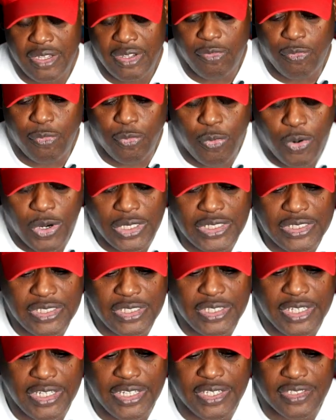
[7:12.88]
One of
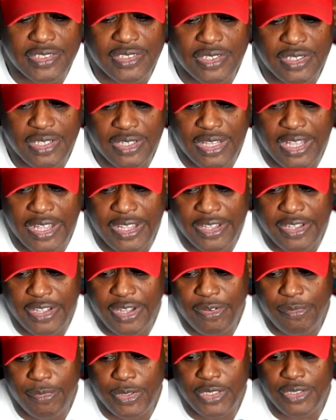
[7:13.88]
the things, like
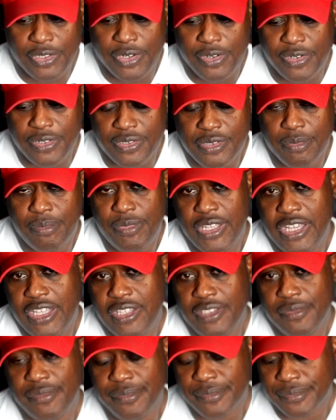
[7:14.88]
uh, one of the girls I'm
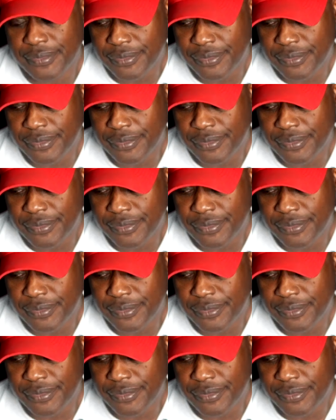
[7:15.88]
dating,